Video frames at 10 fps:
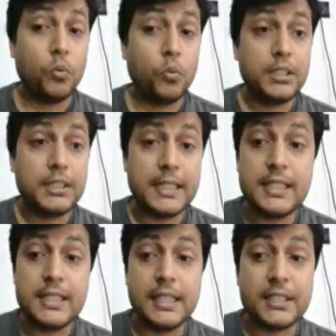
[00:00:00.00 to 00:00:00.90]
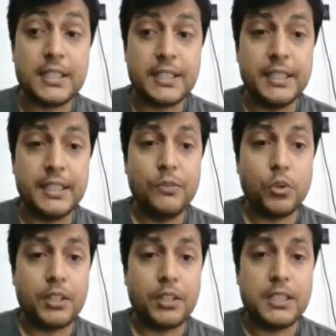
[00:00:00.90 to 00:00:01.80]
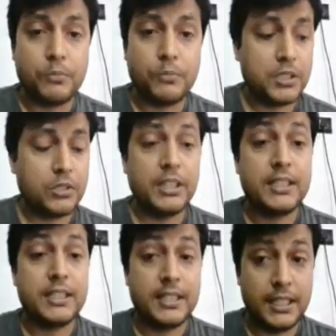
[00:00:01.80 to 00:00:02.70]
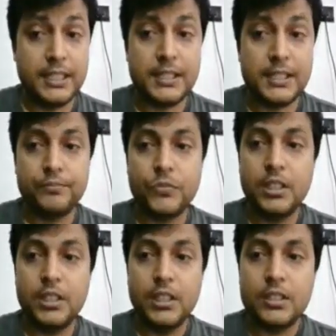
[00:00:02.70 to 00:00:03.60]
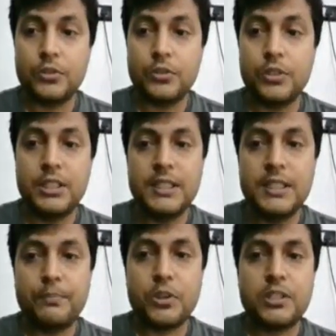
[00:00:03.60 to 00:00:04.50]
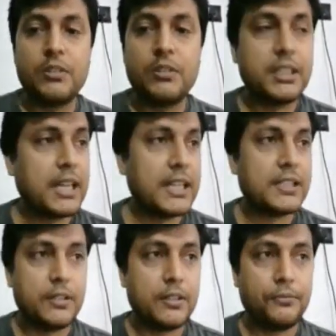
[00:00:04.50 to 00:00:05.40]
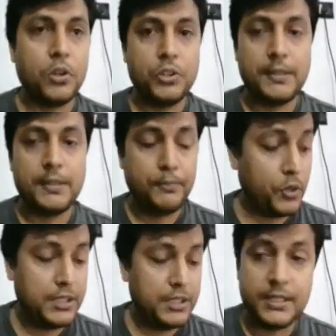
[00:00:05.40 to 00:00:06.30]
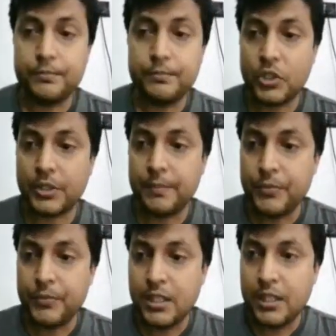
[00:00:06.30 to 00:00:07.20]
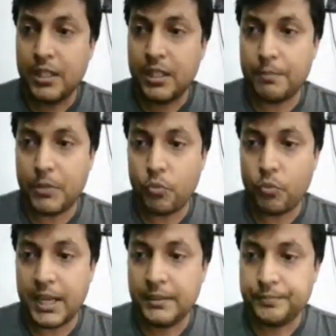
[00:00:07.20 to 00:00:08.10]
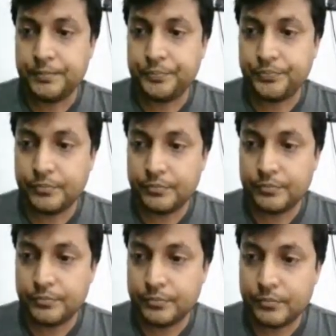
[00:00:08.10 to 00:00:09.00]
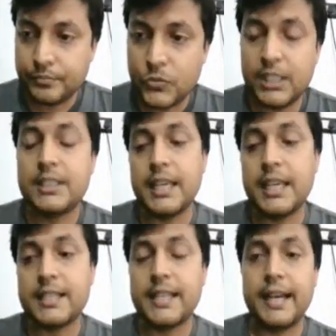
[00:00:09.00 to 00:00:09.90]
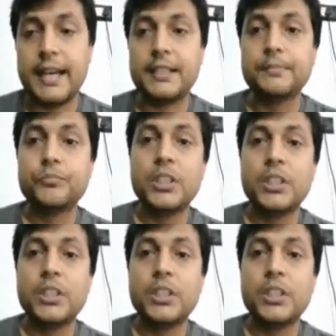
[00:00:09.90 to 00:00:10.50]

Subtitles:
what it is, let us see what this postulate says. So these postulate has the following points. Okay, number one, it says that